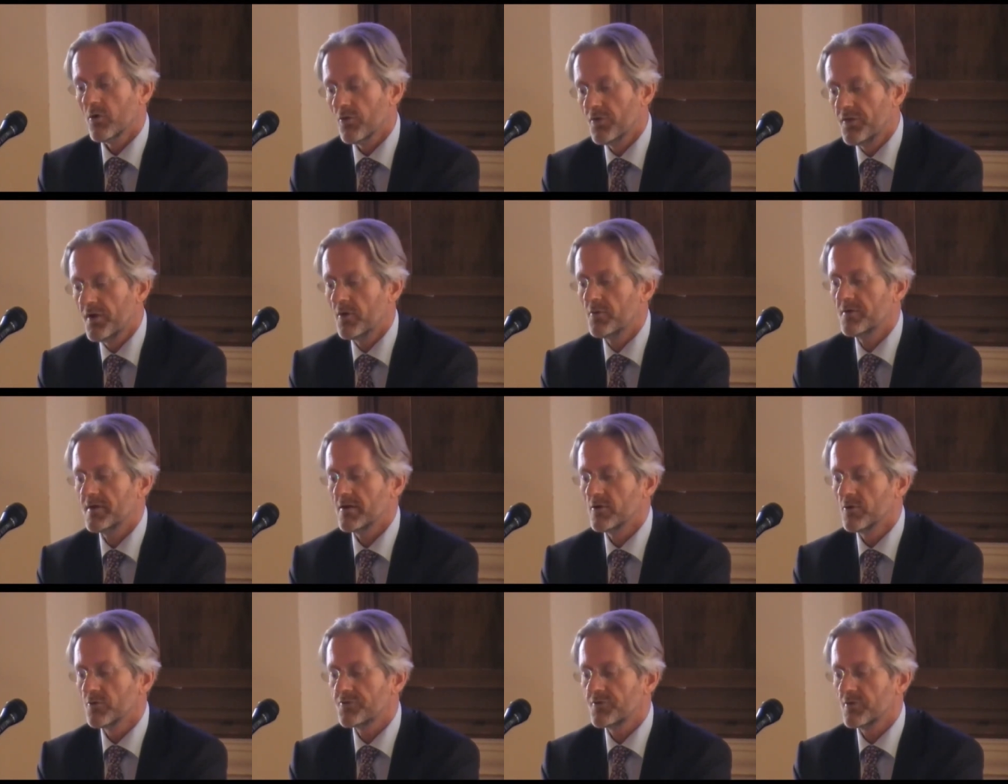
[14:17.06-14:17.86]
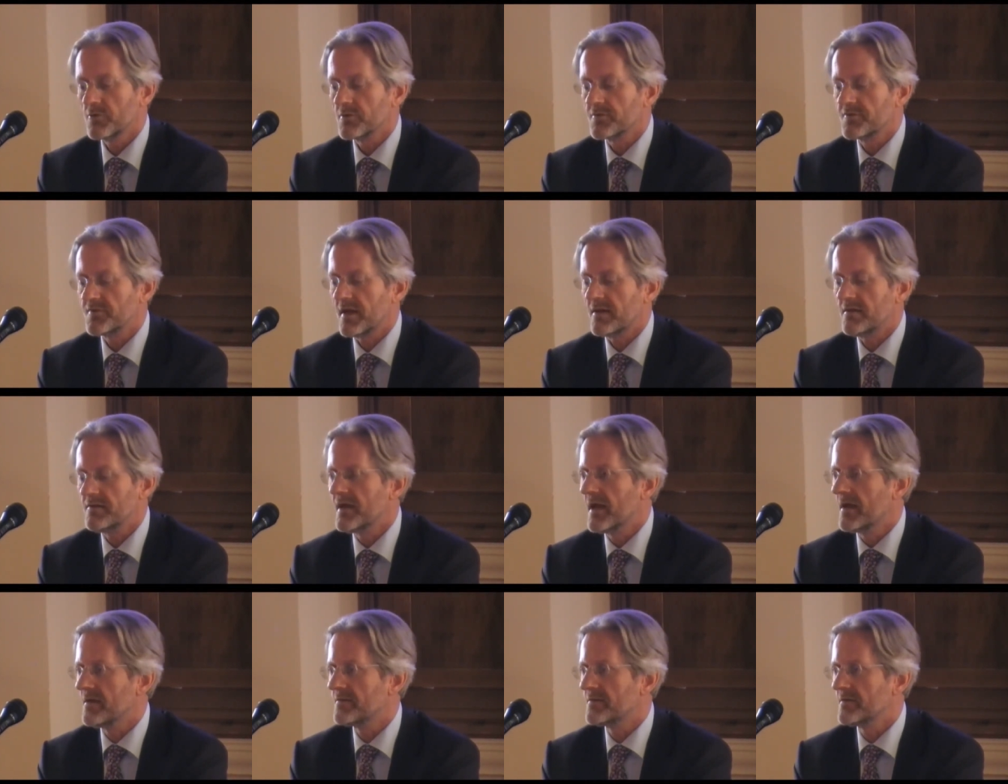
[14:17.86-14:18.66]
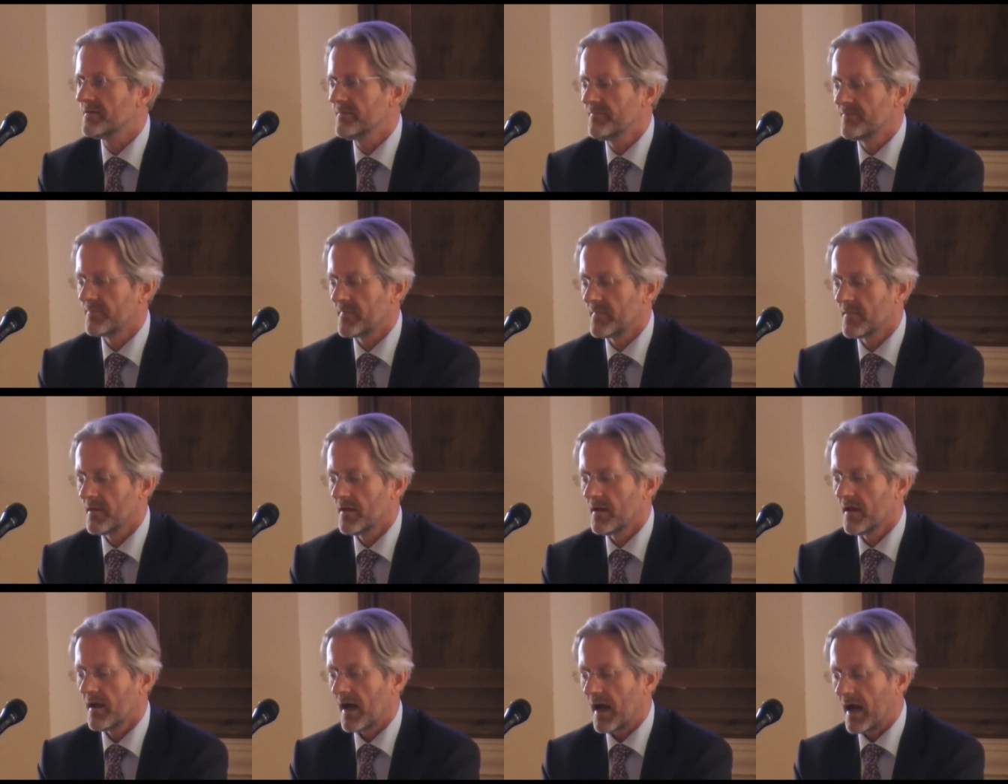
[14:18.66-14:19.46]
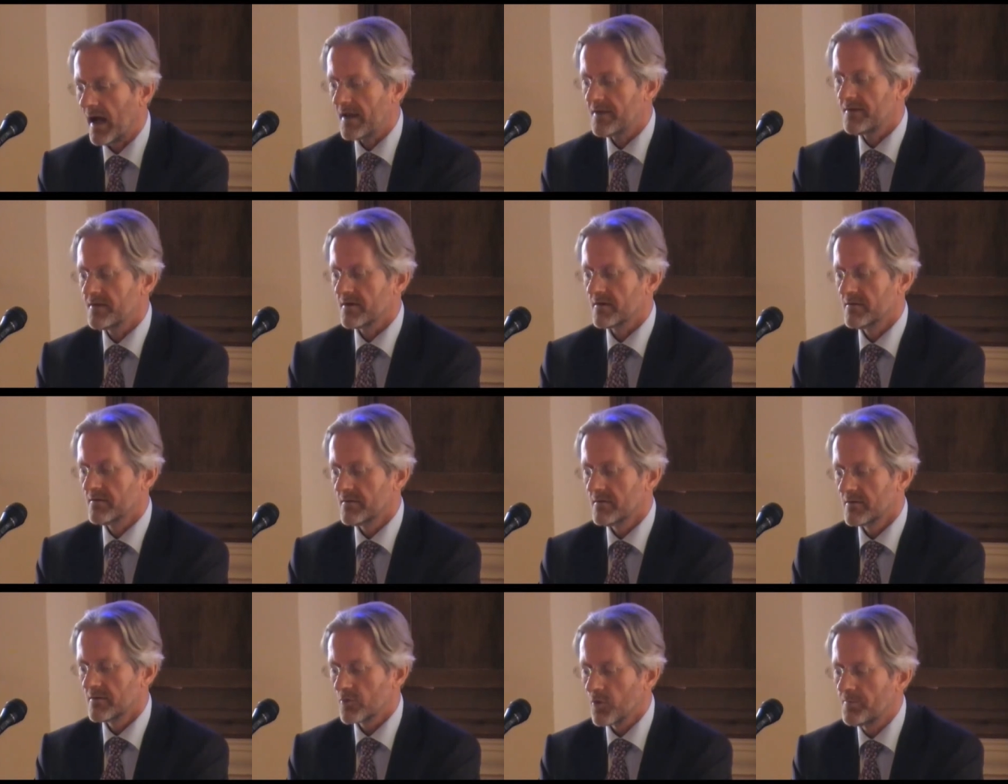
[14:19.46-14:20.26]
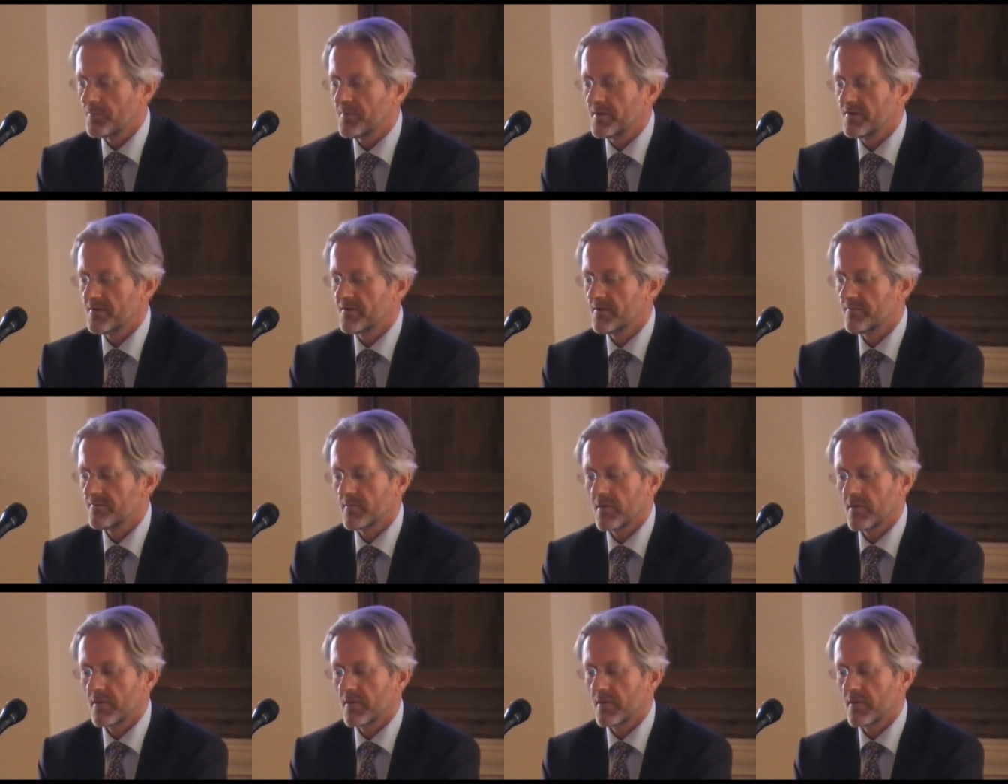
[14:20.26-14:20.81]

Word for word: although they also contain data either copied,